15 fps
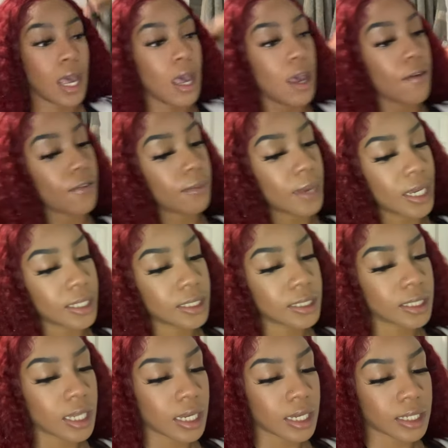For my
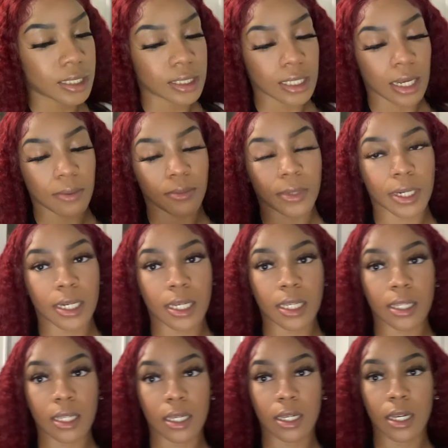scent, I'm wearing
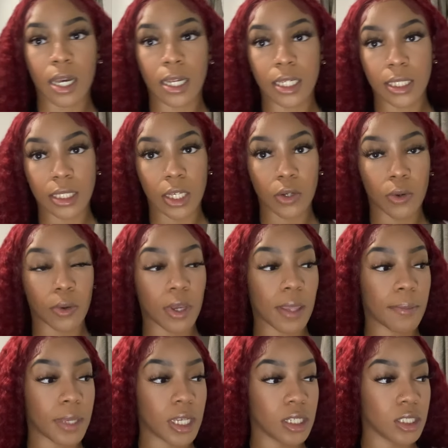the Honeysuckle and
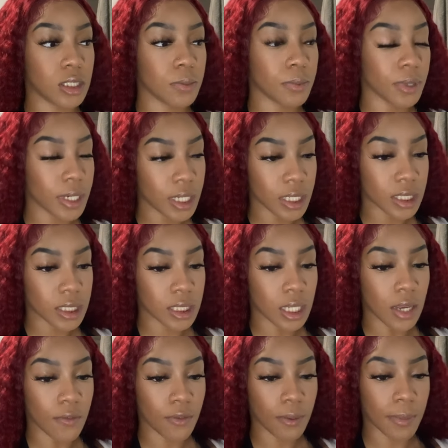Peach Spritz
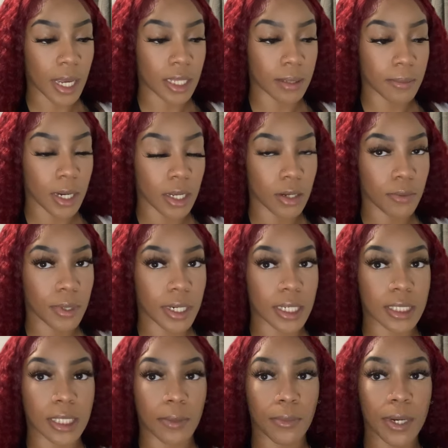from Bath and Body
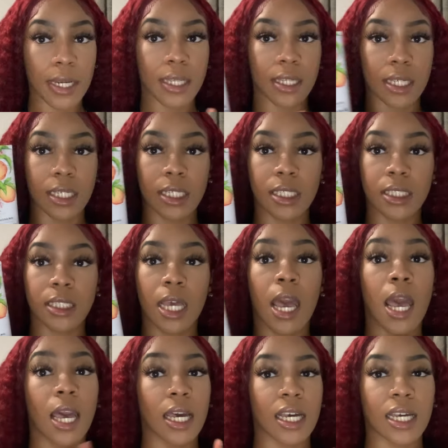Works. I'm wearing this
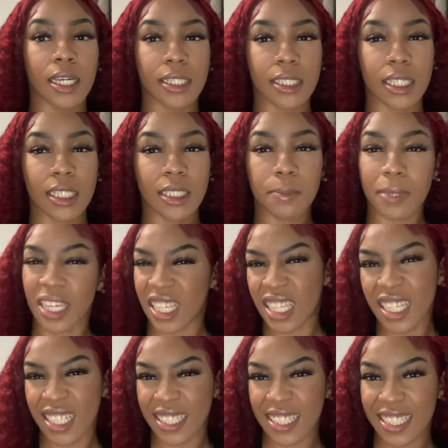because it's
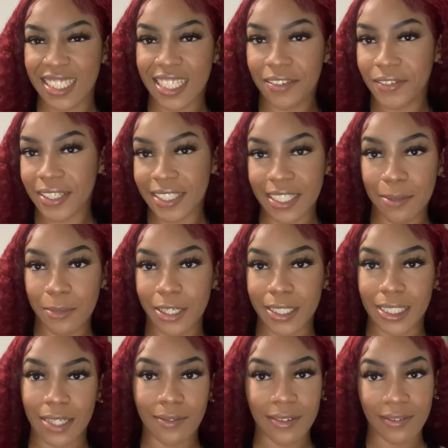peach. It's giving summer. It's
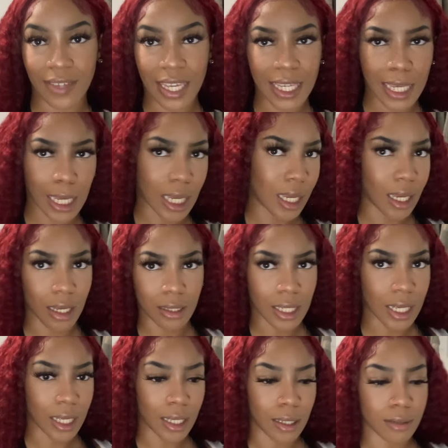giving vacay.
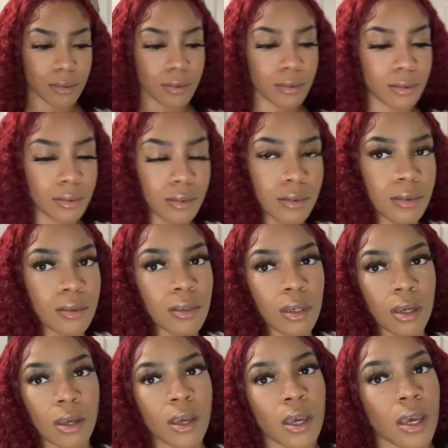Like,
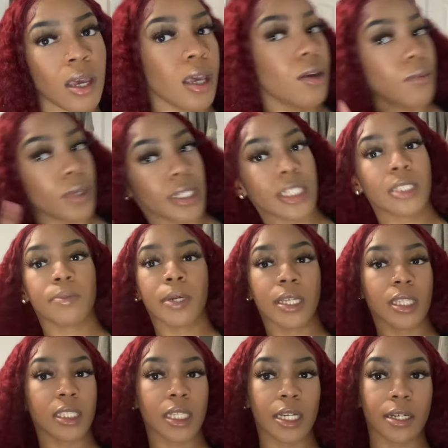and we're gonna spray
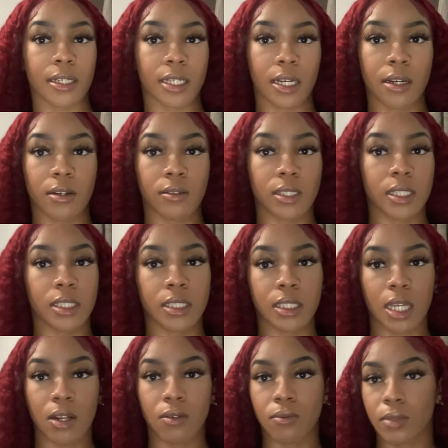this hair down because
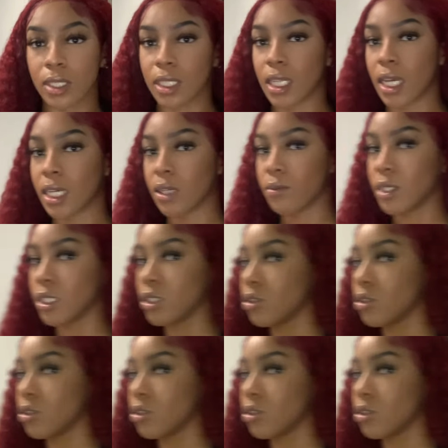I don't really like it when it's